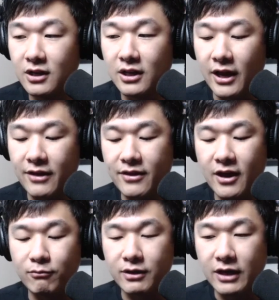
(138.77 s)
And
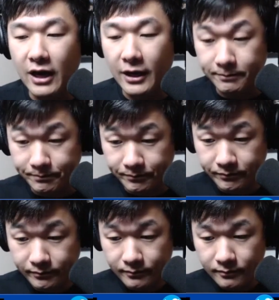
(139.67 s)
then we got
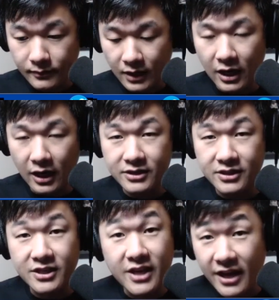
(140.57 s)

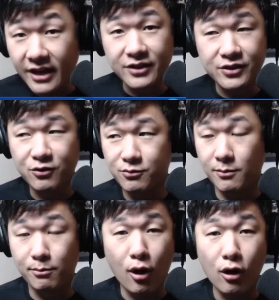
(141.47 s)
T. Higgins, who's been
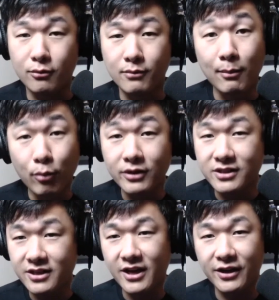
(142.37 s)
balling. My boy
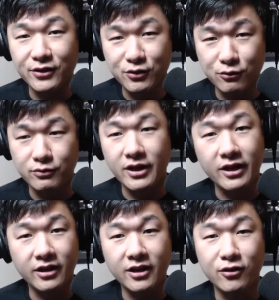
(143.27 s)
T. Higgins, who Nick
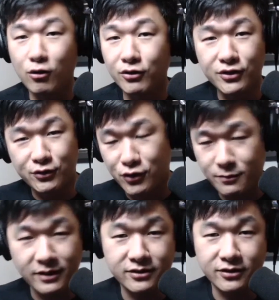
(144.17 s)
and Noah
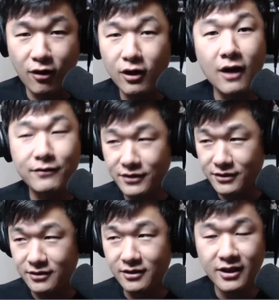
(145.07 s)
disrespected all
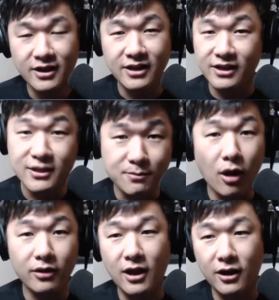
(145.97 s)
offseason. He's
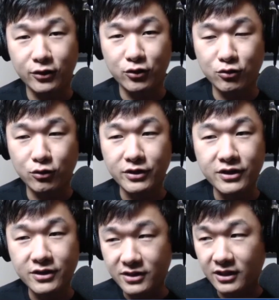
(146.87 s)
balling out of control. He
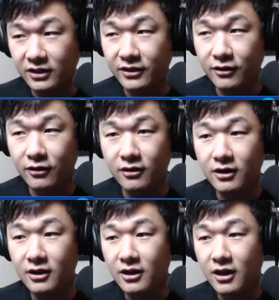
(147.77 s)
is the clear
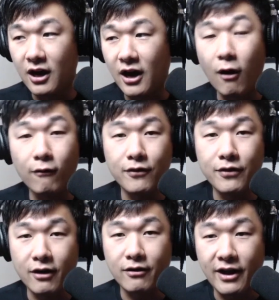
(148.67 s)
alpha
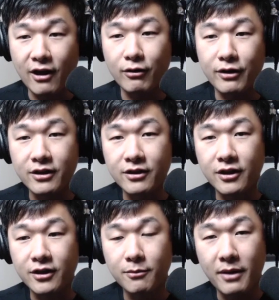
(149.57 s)
there now in
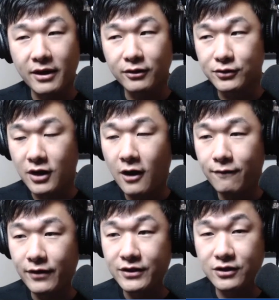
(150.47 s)
the Bengals
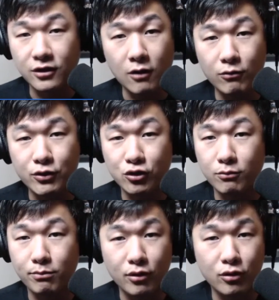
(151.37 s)
offense, along with Joe
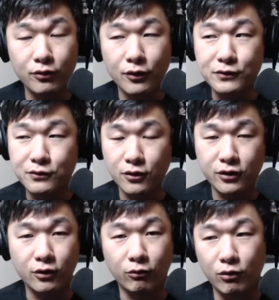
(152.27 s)
Burrow. Those two are going
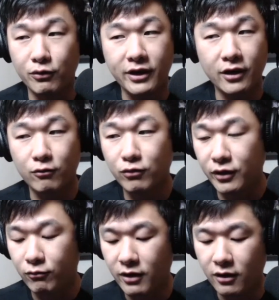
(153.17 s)
to grow together really
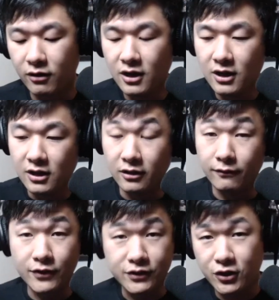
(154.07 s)
well.
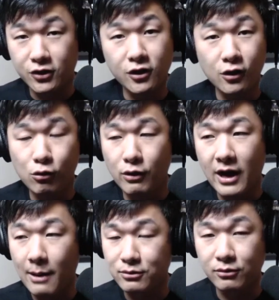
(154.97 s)
Laviska Shenault, who I
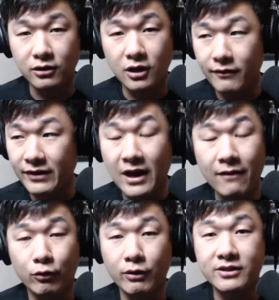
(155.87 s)
absolutely love. He didn't have a
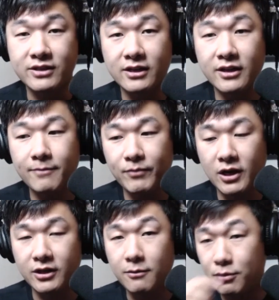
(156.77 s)
great day today.
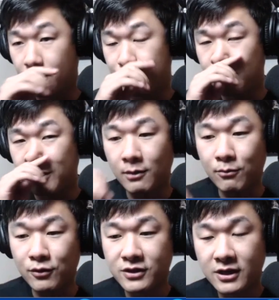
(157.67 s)
Didn't put up too many
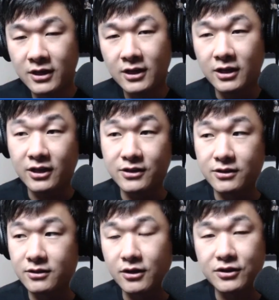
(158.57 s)
numbers because
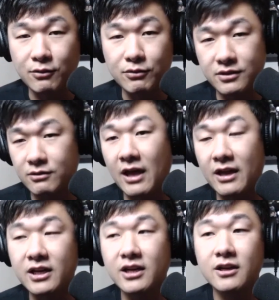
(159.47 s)
honestly, it wasn't that
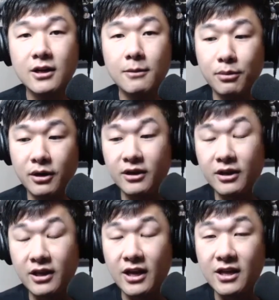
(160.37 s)
needed. But
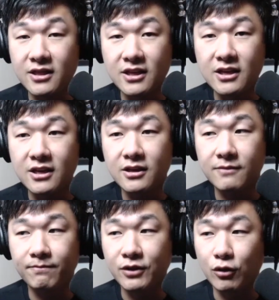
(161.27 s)
in the
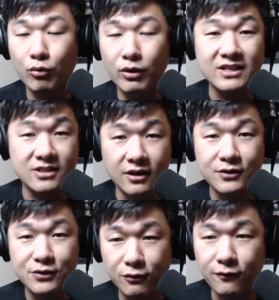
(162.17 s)
what he's done
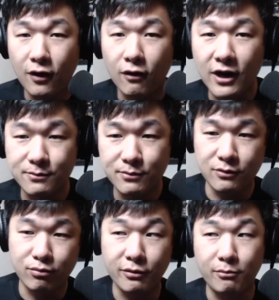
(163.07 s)
so far has been
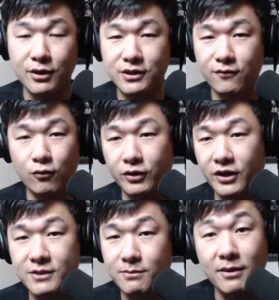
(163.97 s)
pretty impressive for rookie.
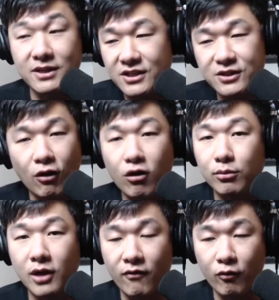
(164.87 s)
He's been basically startable
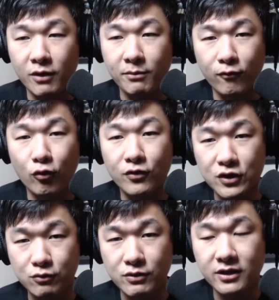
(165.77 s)
every week before
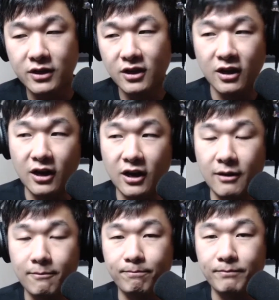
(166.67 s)
this week,
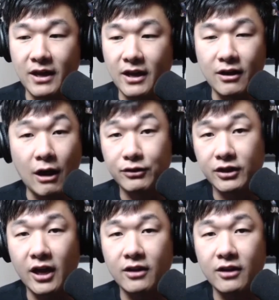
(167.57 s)
out the gate.